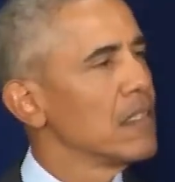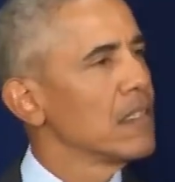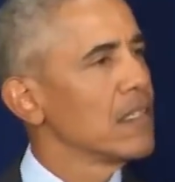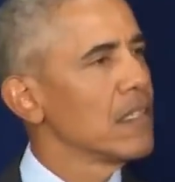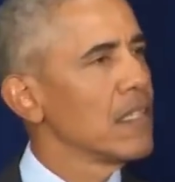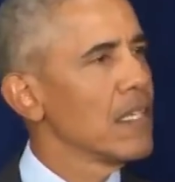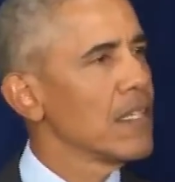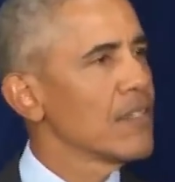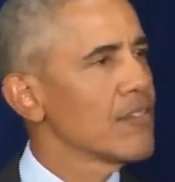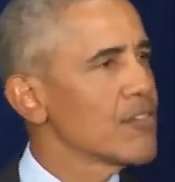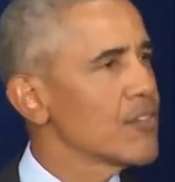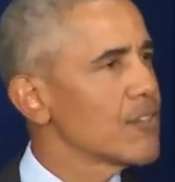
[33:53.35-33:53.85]

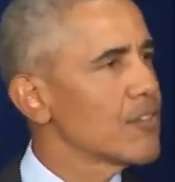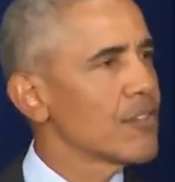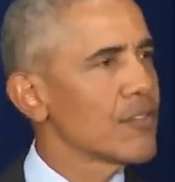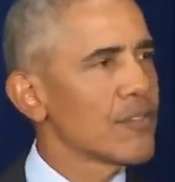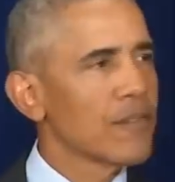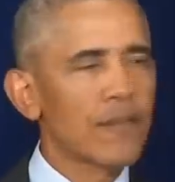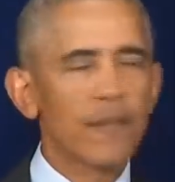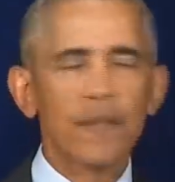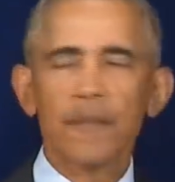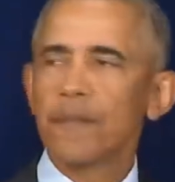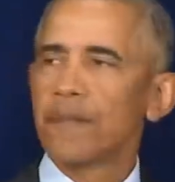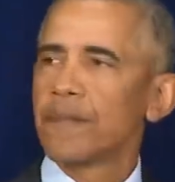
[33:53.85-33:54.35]
this
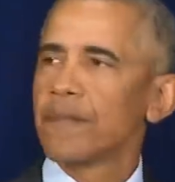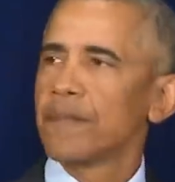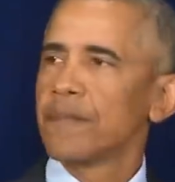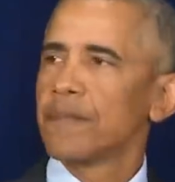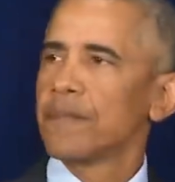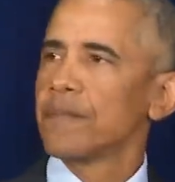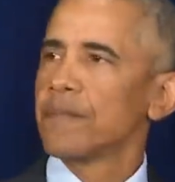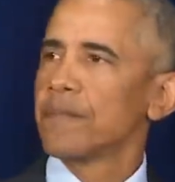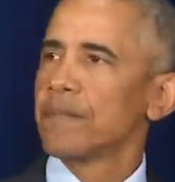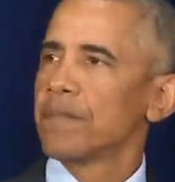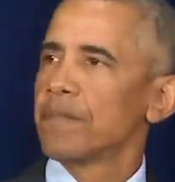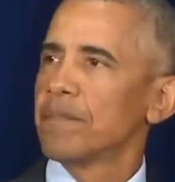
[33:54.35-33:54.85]

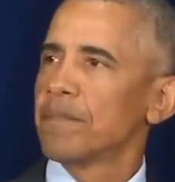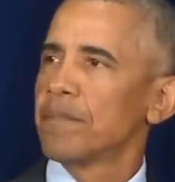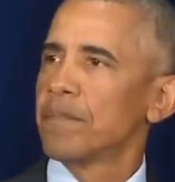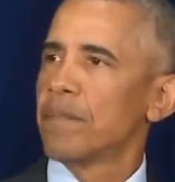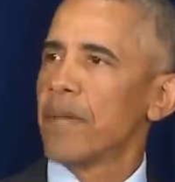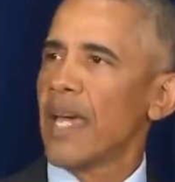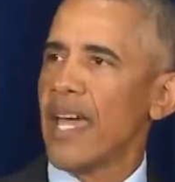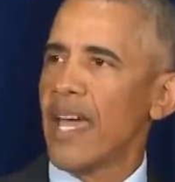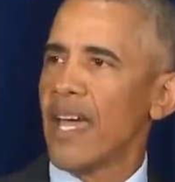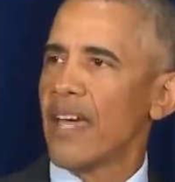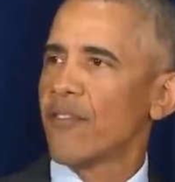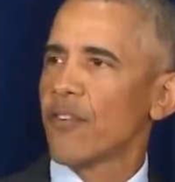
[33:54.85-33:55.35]

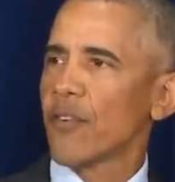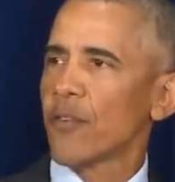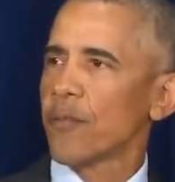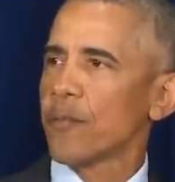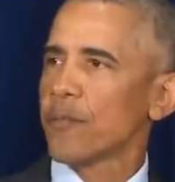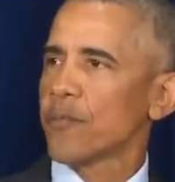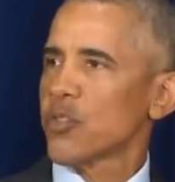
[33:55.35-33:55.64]
behavior from